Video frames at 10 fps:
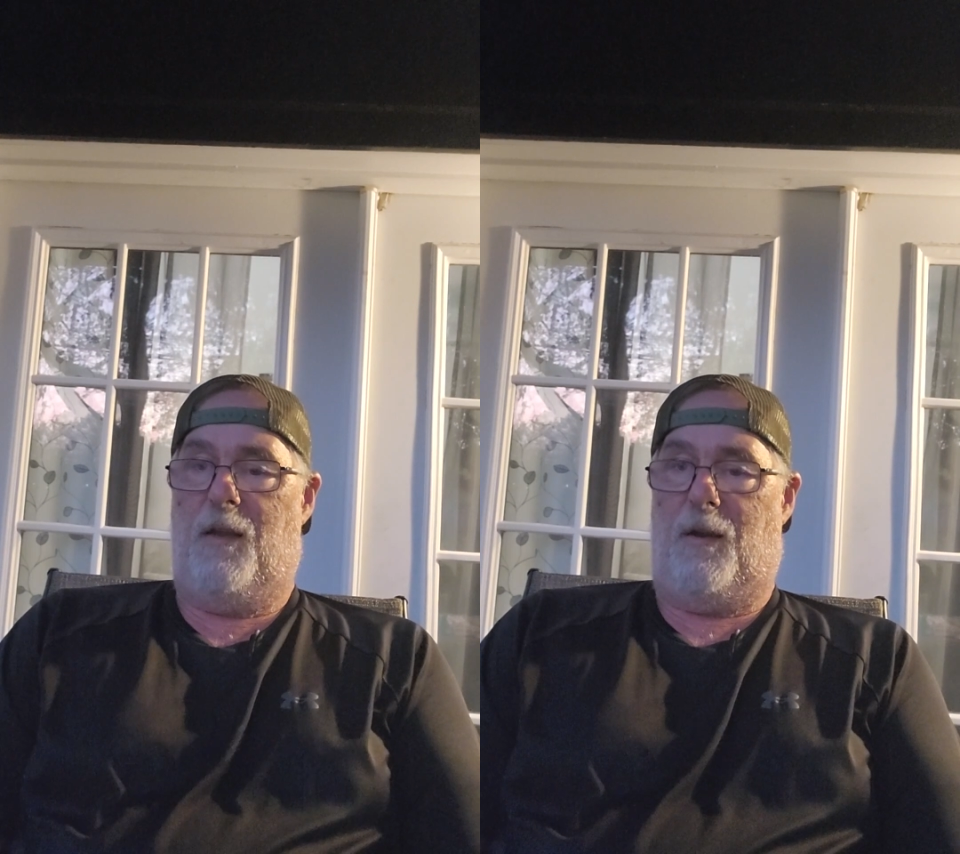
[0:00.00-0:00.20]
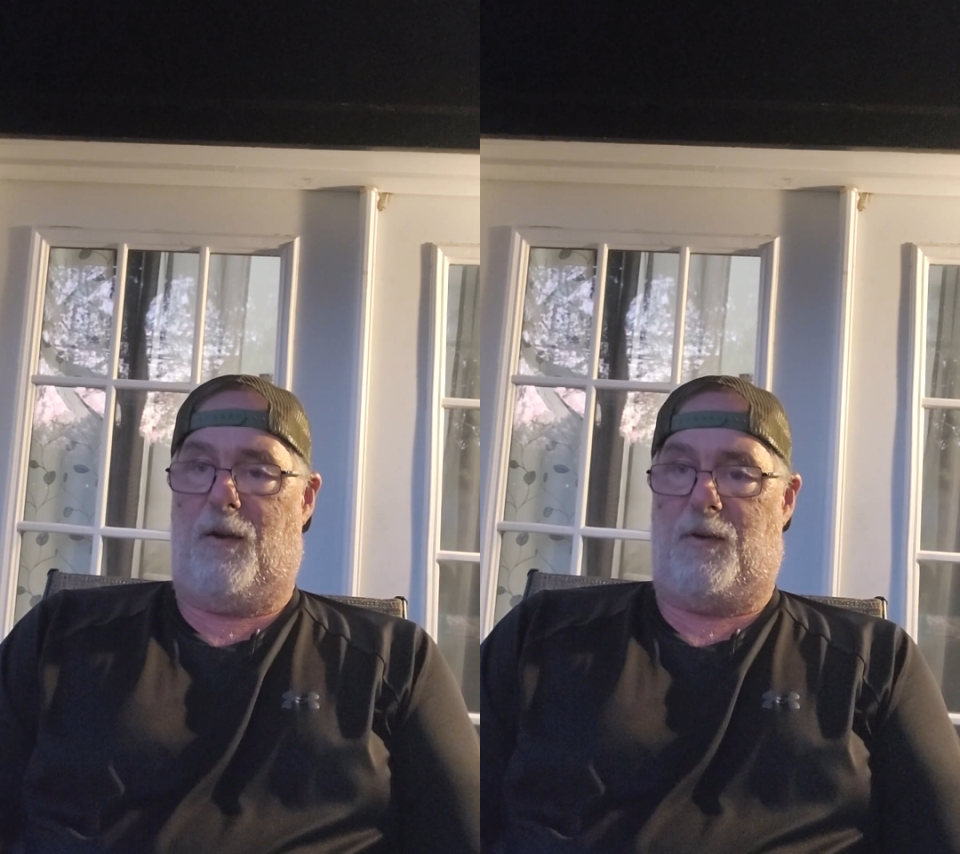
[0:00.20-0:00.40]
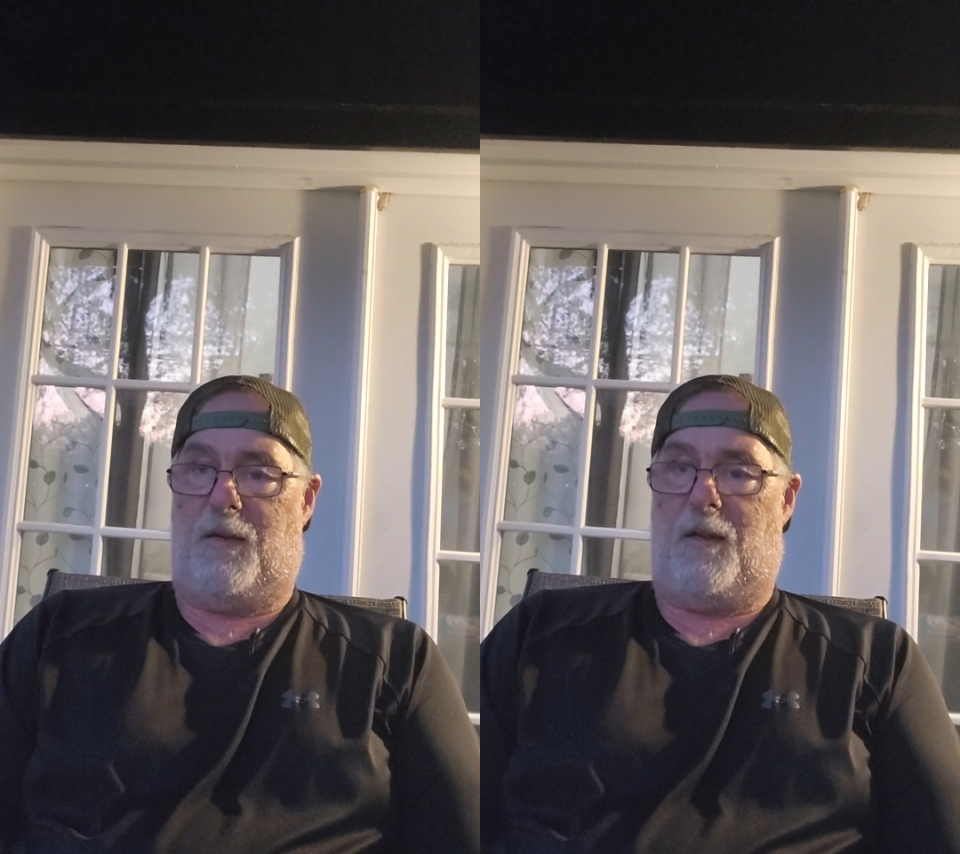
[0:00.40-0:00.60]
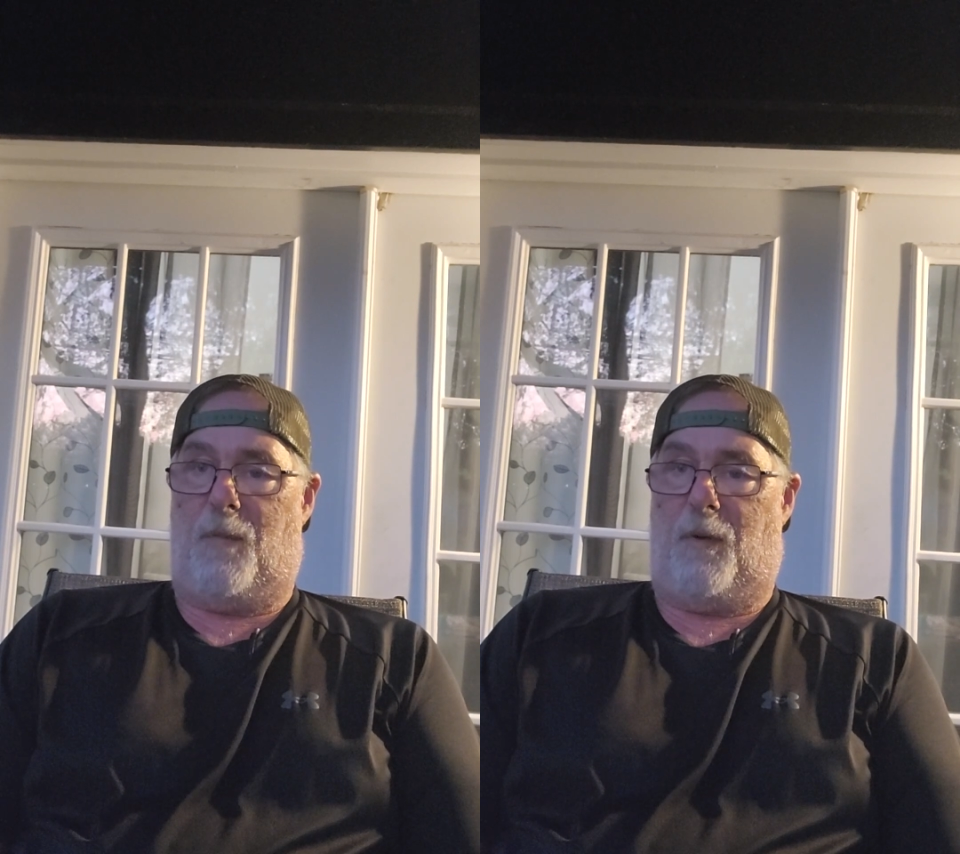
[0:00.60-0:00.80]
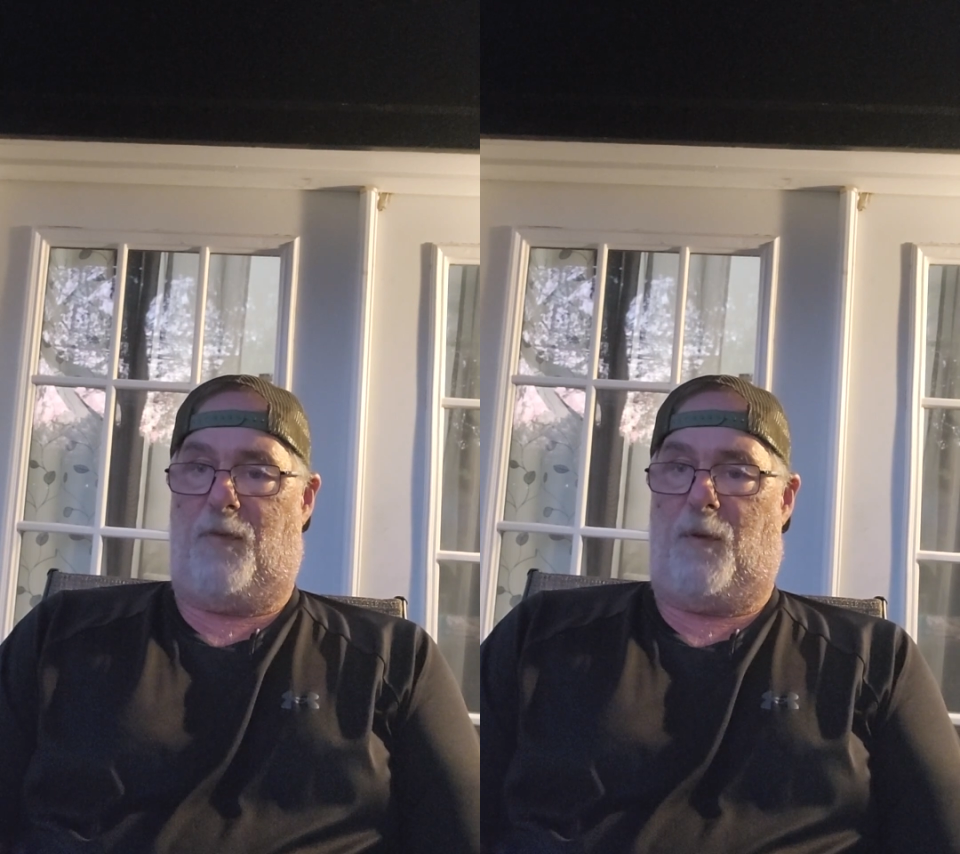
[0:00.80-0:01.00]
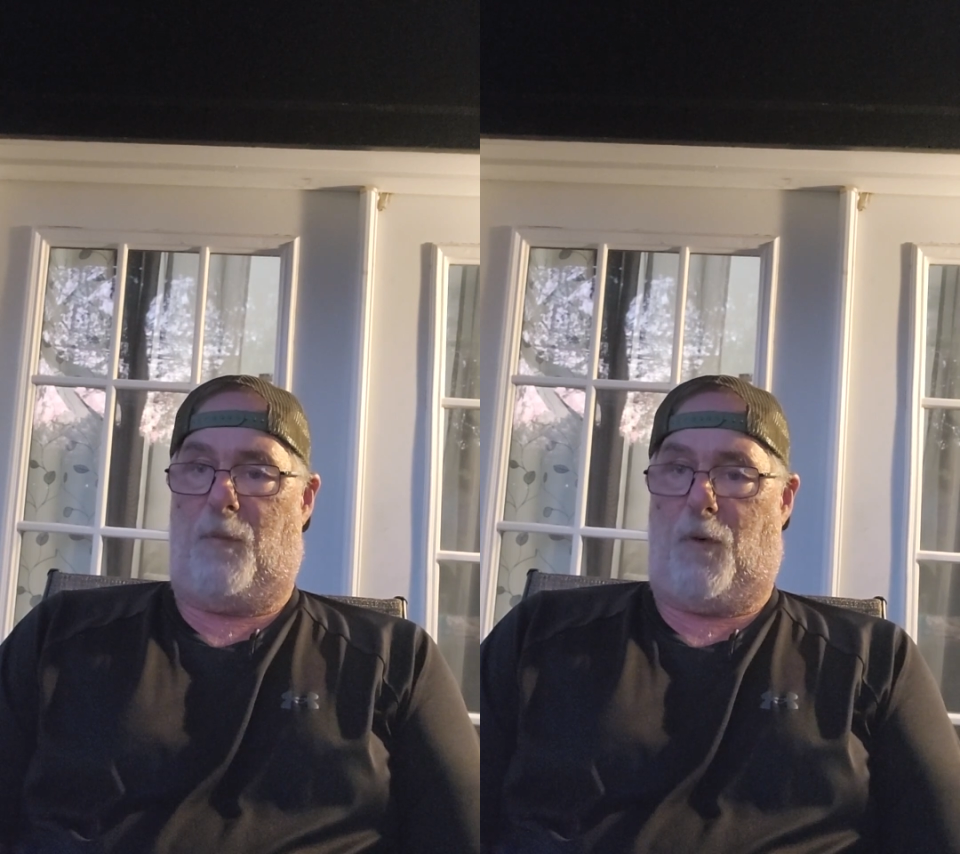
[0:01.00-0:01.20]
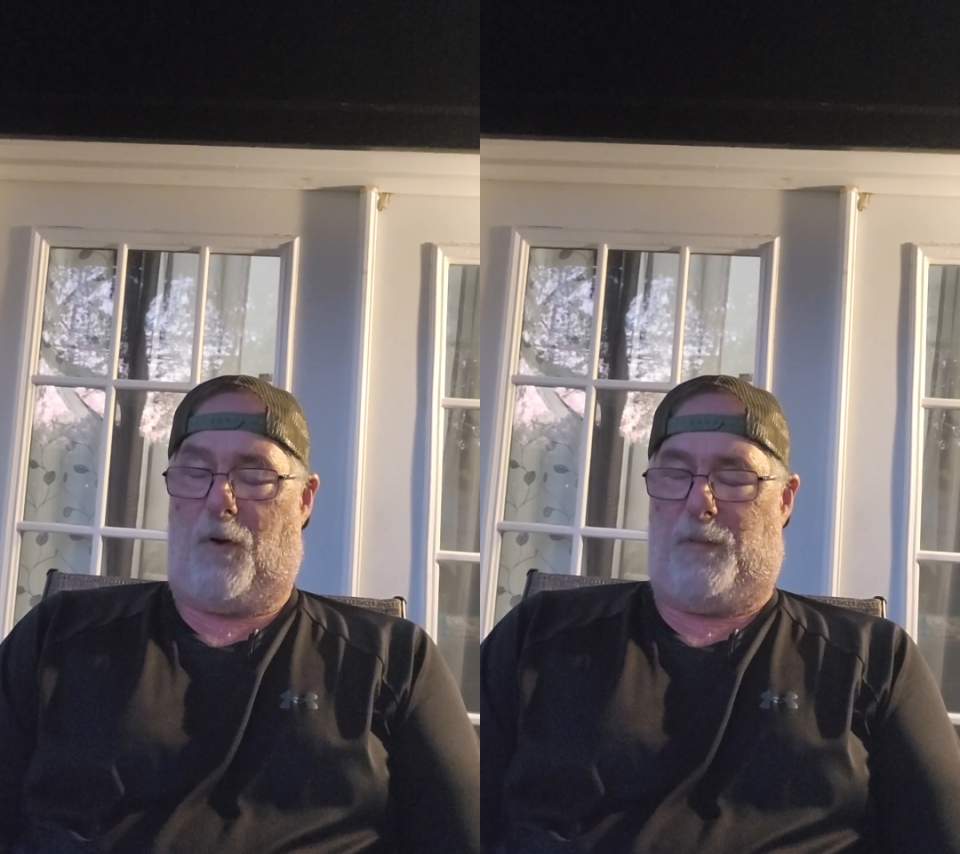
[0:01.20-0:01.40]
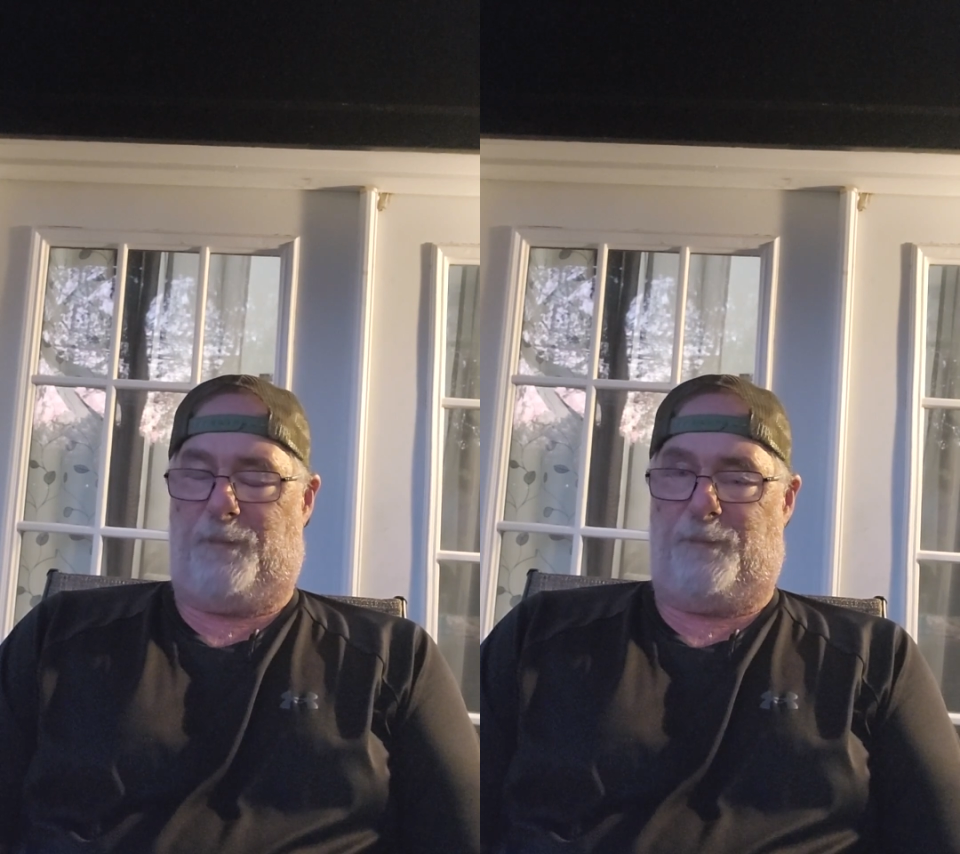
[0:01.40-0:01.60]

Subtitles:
and hers didn't come with a footboard.